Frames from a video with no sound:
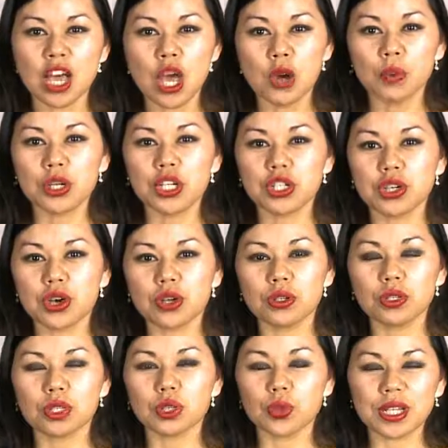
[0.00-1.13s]
which
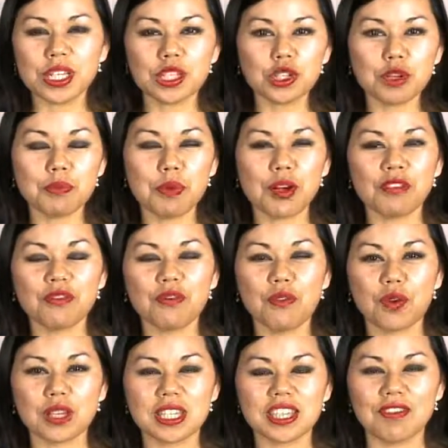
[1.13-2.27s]
totaled
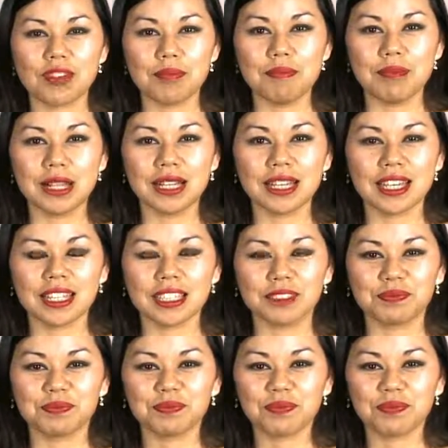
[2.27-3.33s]
22.47 million.